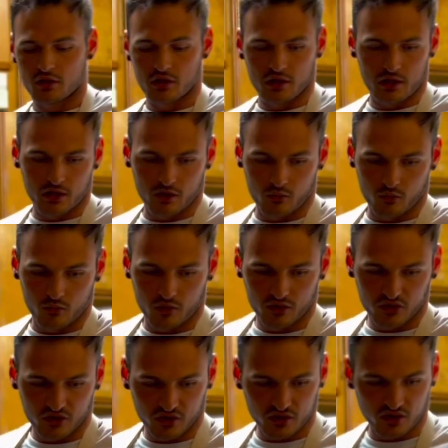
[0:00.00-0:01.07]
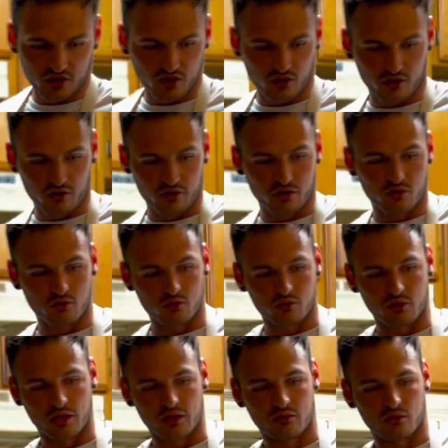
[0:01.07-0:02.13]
And once it's already cooled down,